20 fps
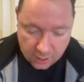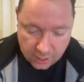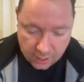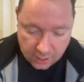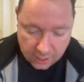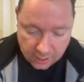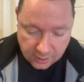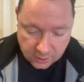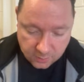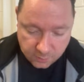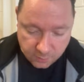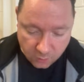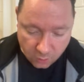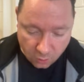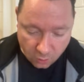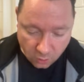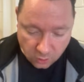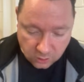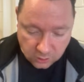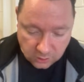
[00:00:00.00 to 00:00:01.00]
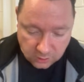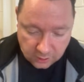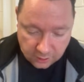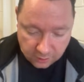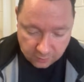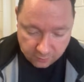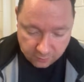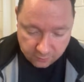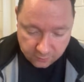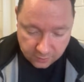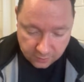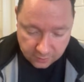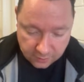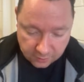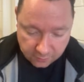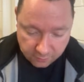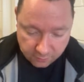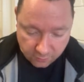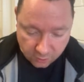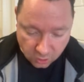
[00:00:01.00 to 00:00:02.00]
it's positive in the
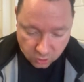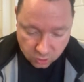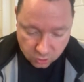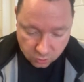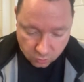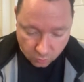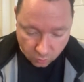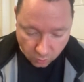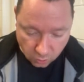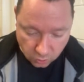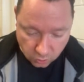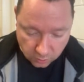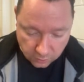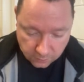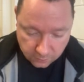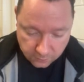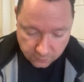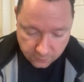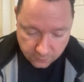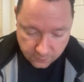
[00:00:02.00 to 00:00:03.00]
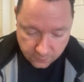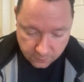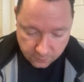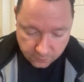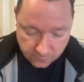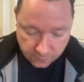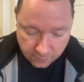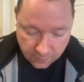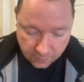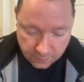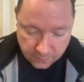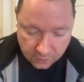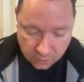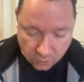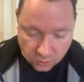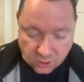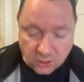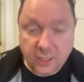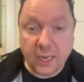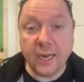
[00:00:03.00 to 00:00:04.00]
first quadrant
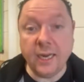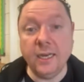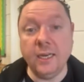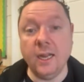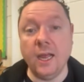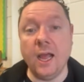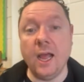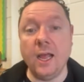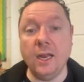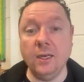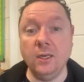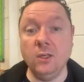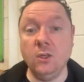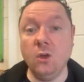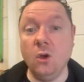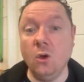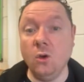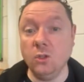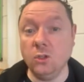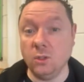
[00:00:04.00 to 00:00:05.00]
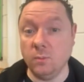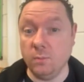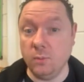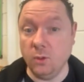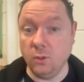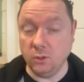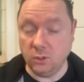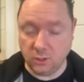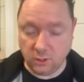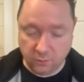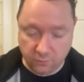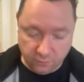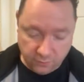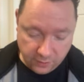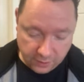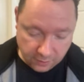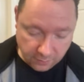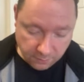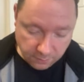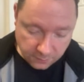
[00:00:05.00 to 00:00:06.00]
because sine and cos are positive
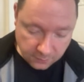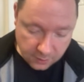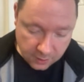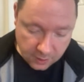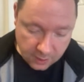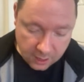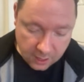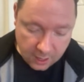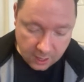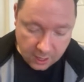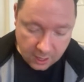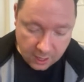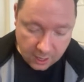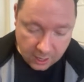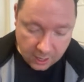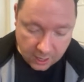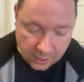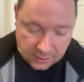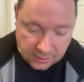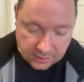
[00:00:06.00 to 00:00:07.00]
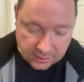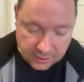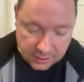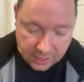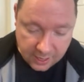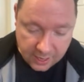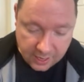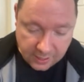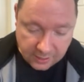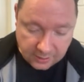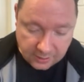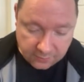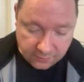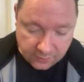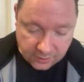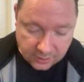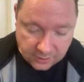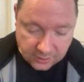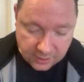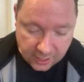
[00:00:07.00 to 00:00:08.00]
there. It's negative in
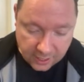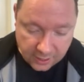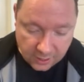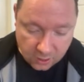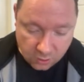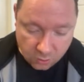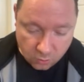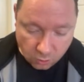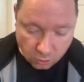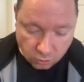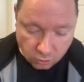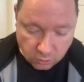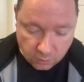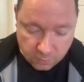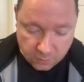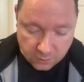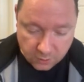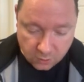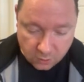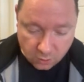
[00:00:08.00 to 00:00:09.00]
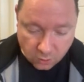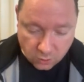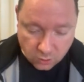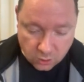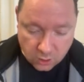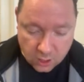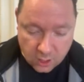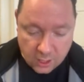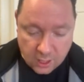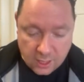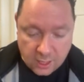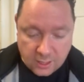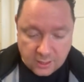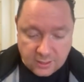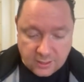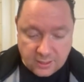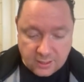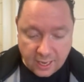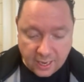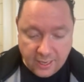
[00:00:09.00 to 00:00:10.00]
the second quadrant because
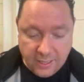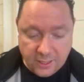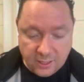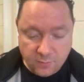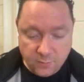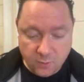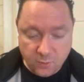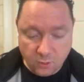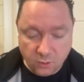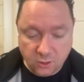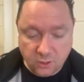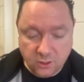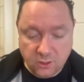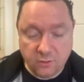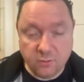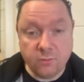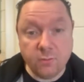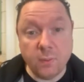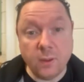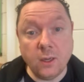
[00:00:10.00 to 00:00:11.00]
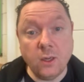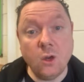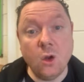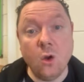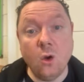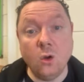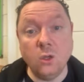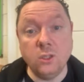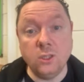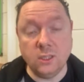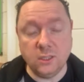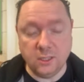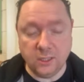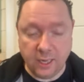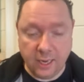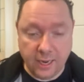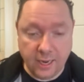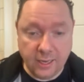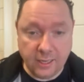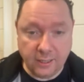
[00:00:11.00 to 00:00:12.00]
sine is positive but cos is
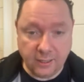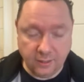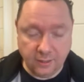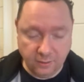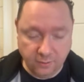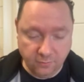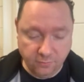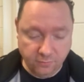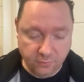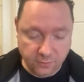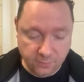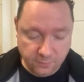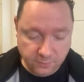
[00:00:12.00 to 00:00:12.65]
negative.